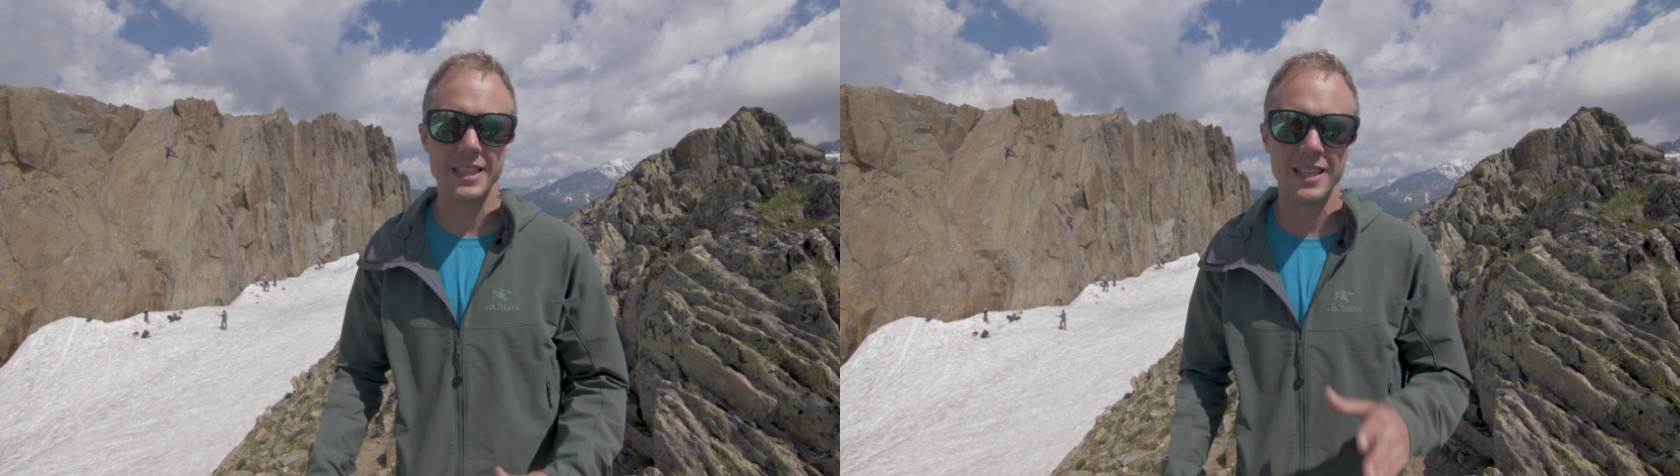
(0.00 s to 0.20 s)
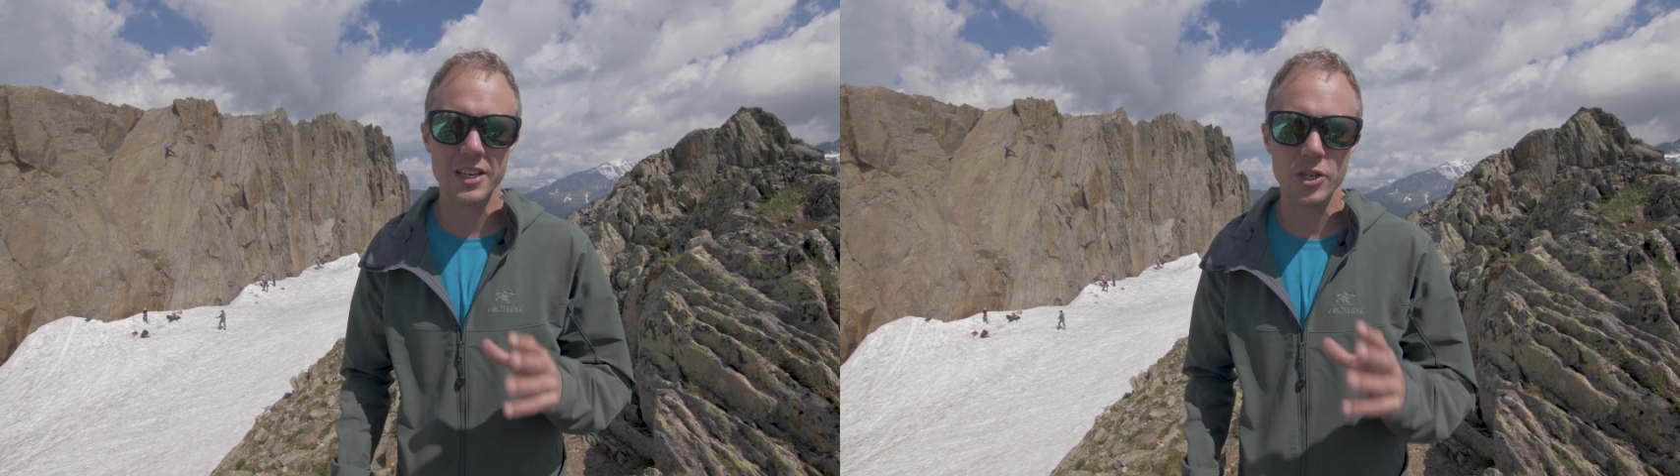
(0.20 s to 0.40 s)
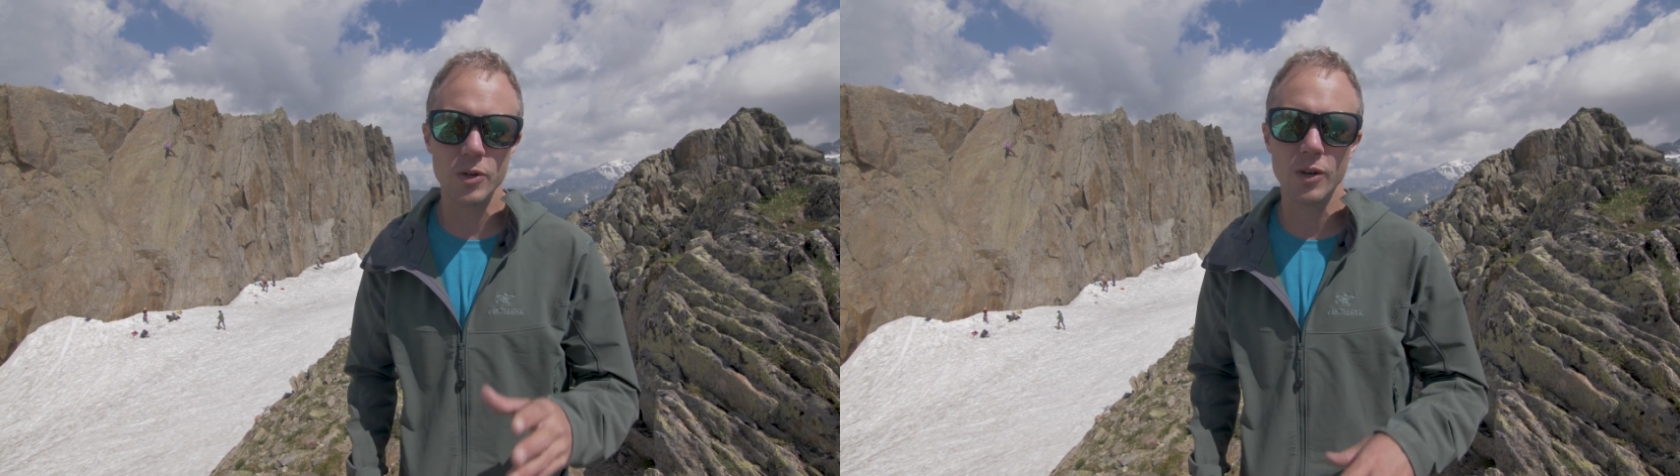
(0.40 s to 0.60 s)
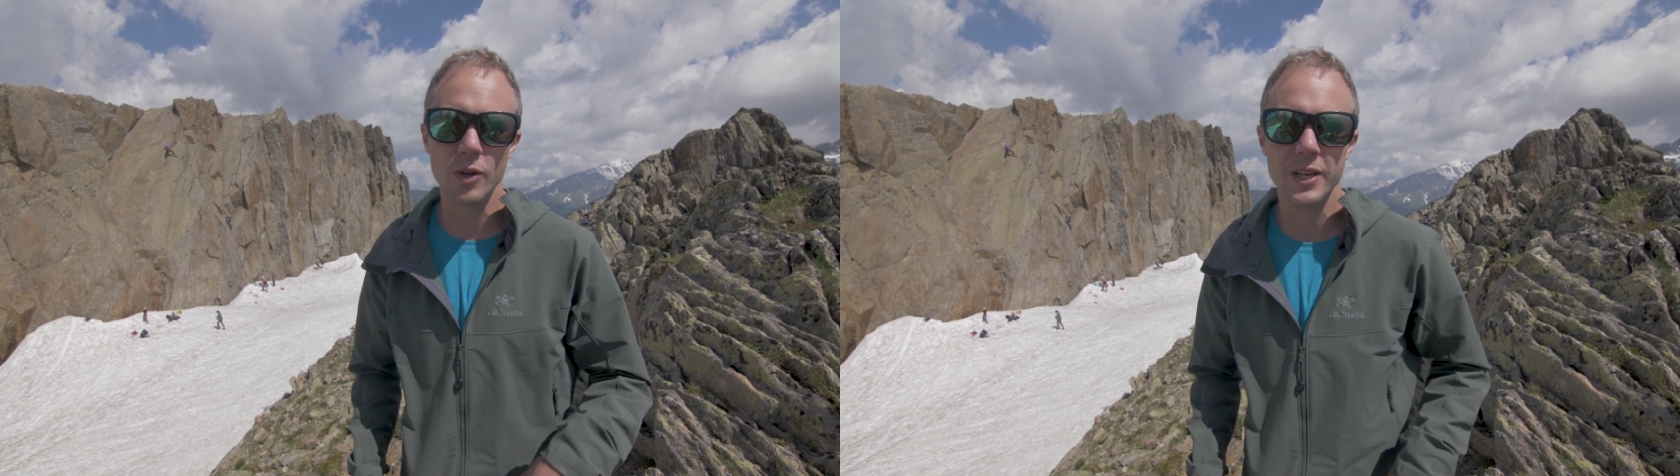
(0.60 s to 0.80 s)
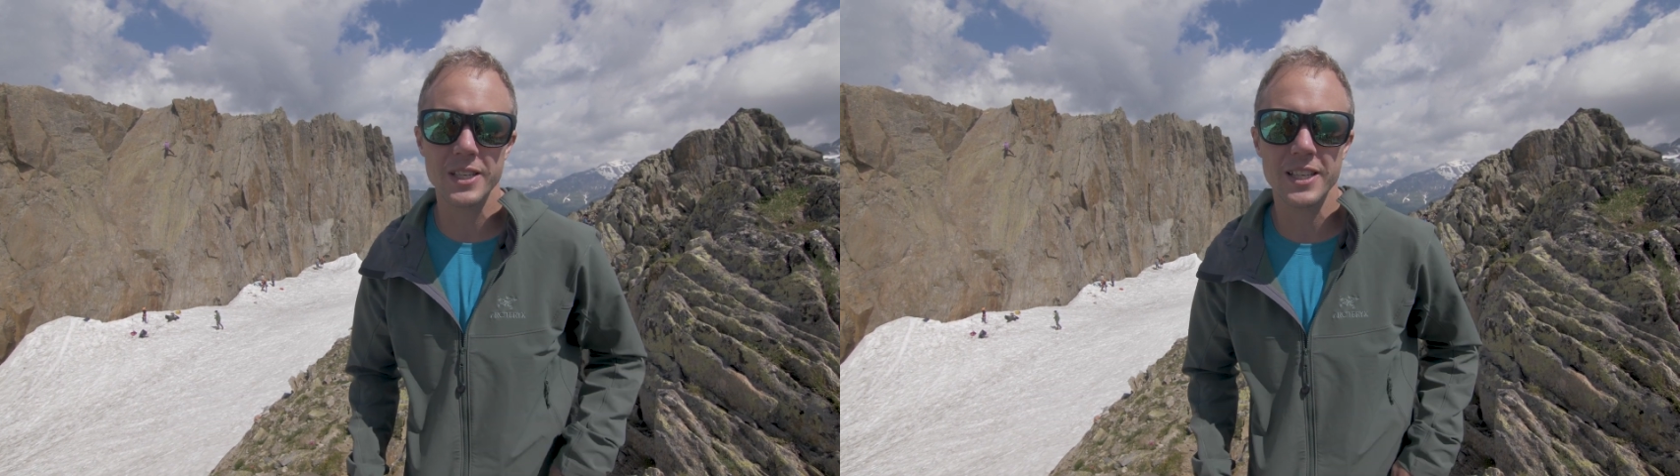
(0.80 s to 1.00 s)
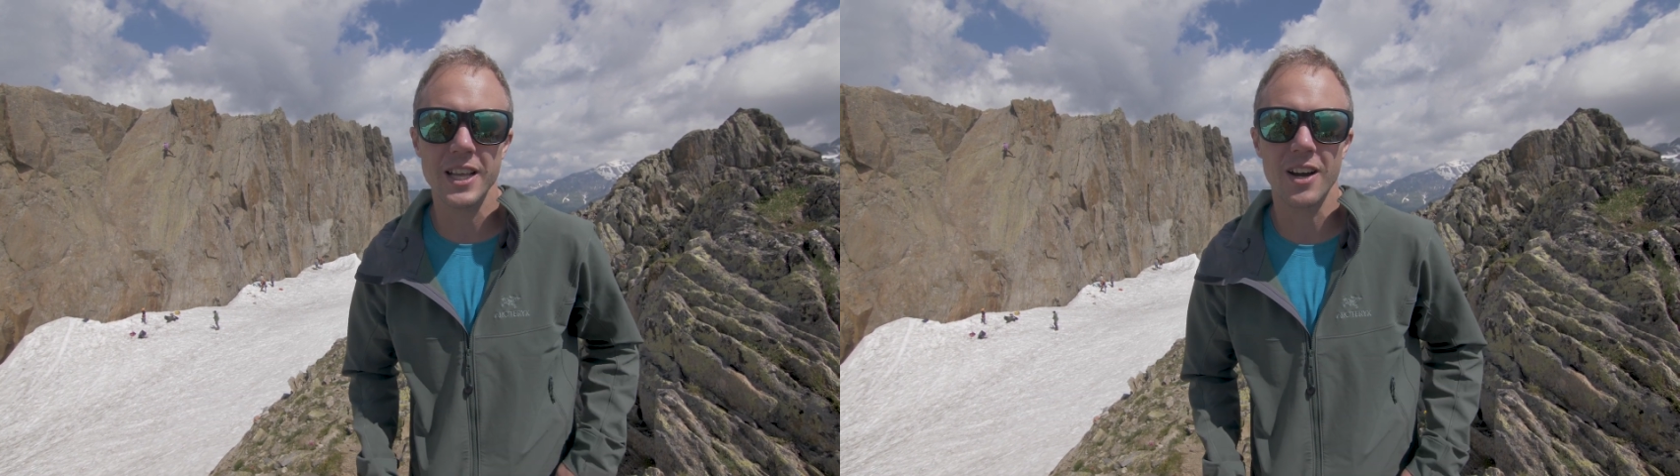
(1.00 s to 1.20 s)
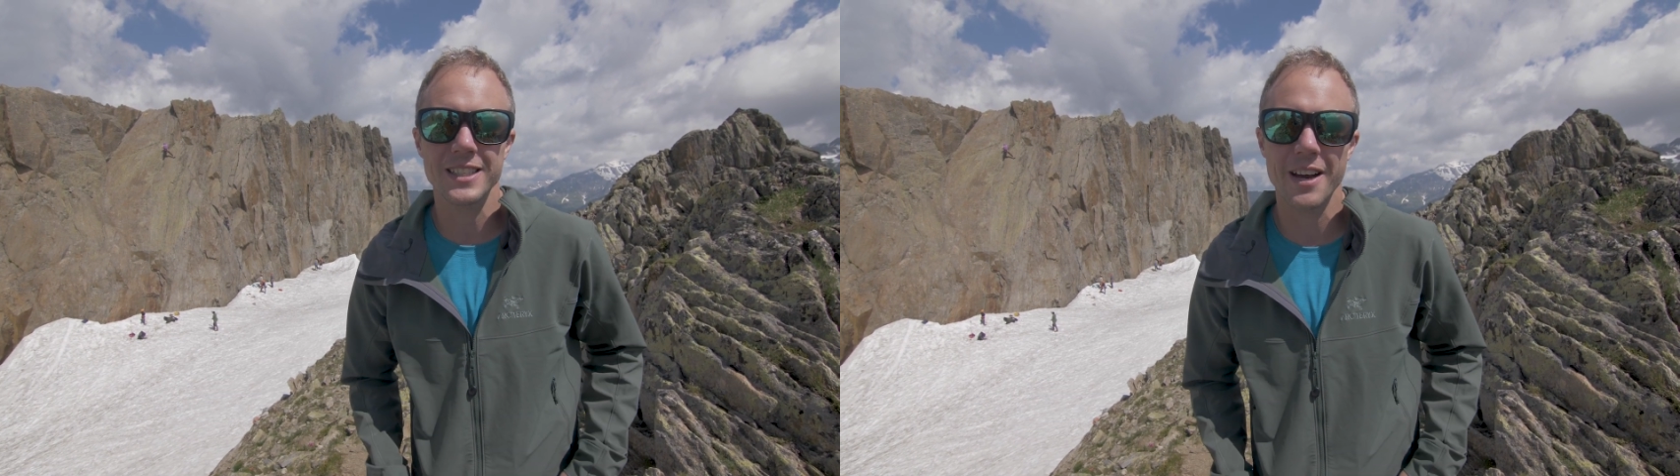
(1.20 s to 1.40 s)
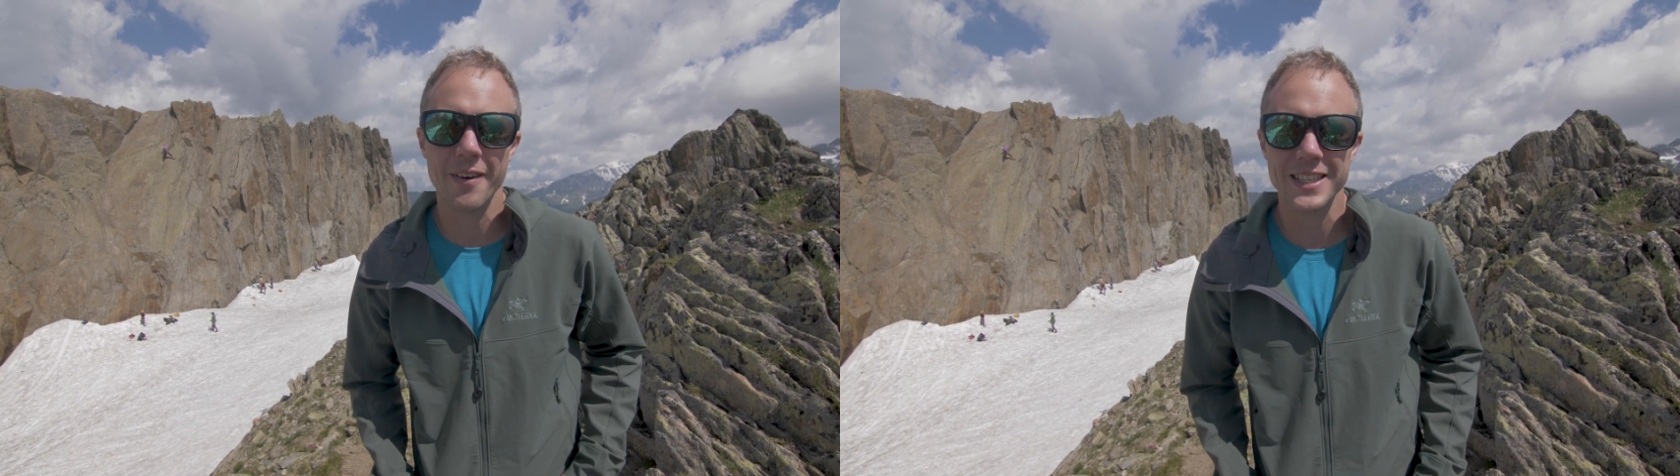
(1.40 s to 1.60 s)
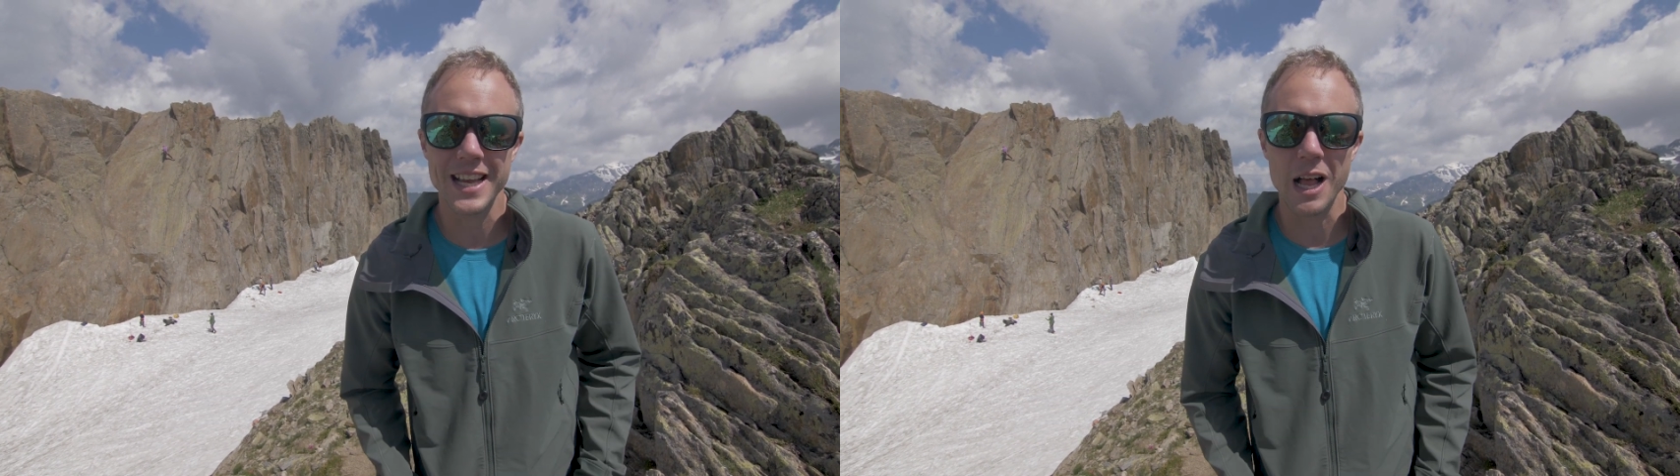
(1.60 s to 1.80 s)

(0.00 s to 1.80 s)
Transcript: then do look into the Arc'teryx